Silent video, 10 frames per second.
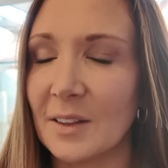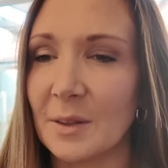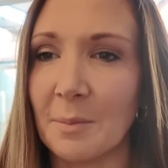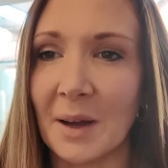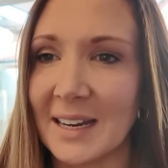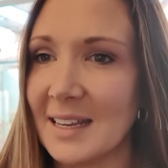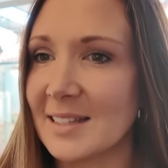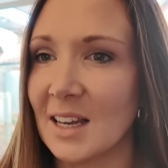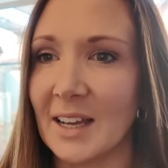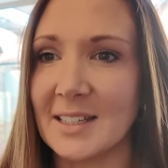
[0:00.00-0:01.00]
the money is
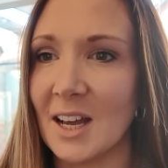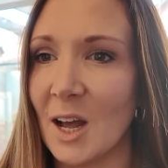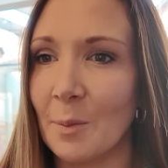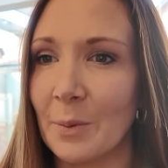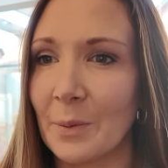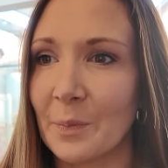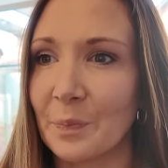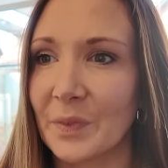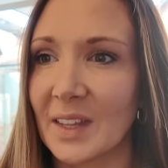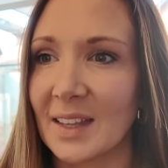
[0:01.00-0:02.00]
lined up.
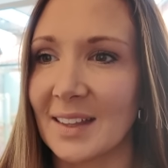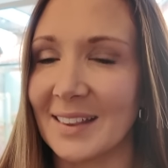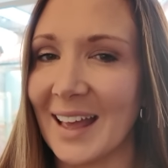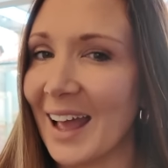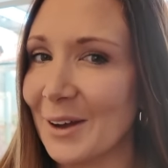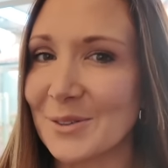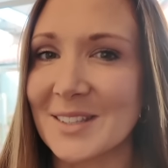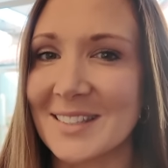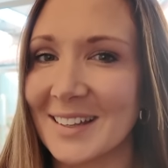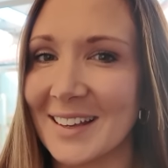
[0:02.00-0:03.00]
The
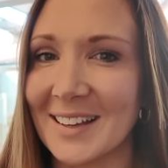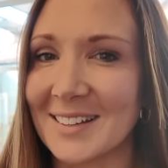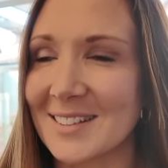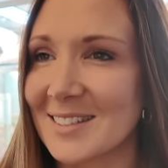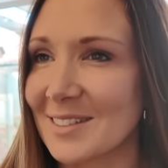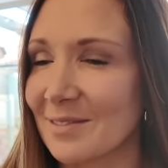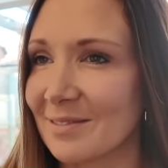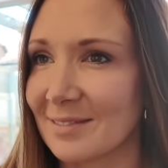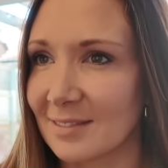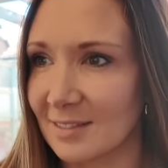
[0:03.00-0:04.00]
house is
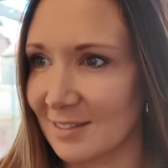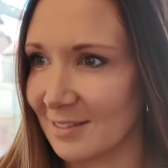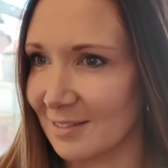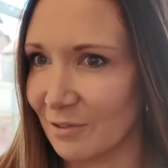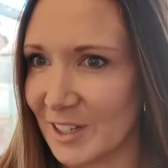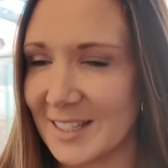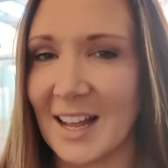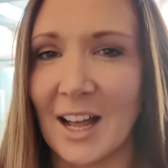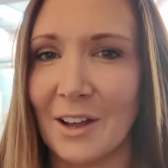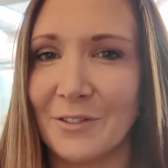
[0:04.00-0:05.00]

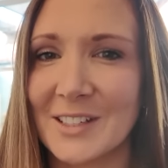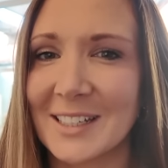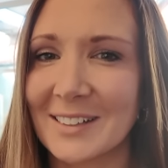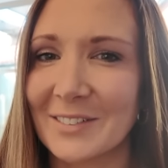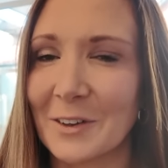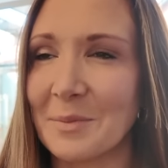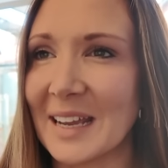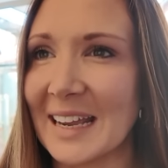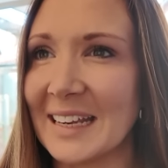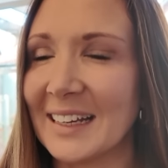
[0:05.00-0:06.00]
reserved for
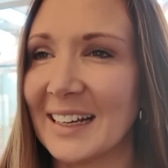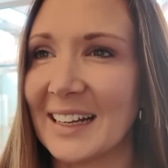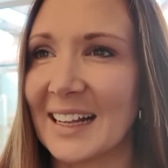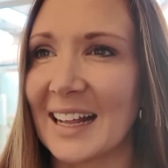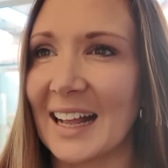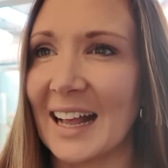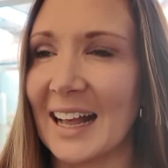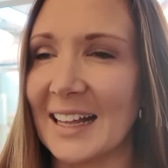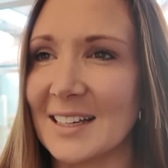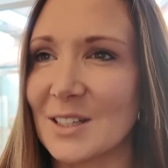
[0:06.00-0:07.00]
me.
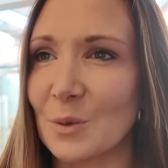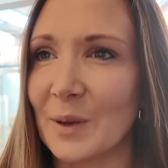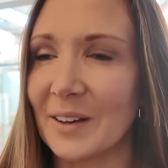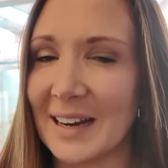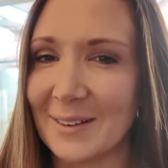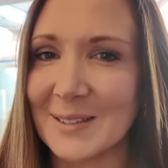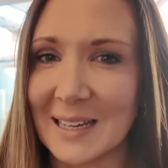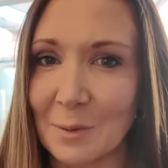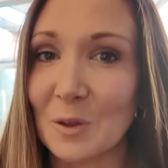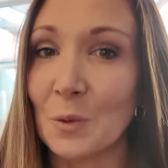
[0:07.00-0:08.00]
And we are now
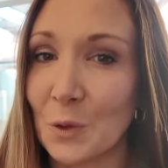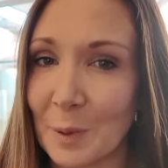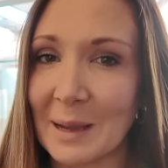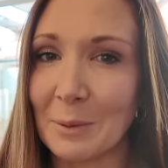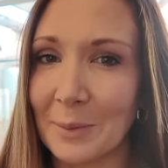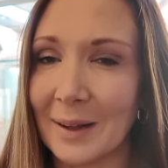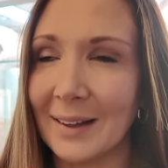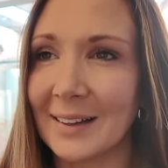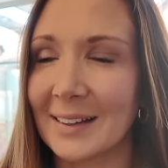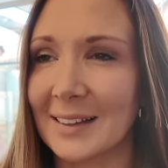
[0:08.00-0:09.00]
dealing with all the
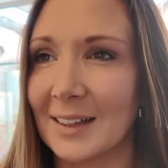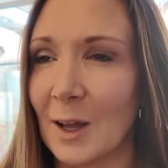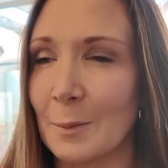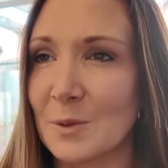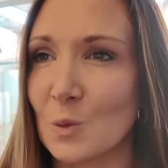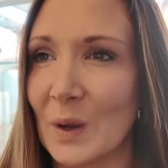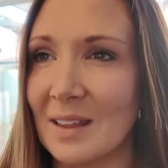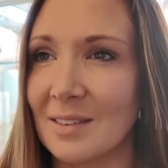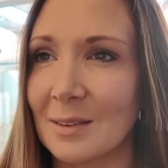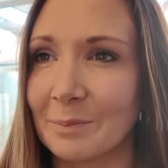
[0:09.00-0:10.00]
paperwork that comes with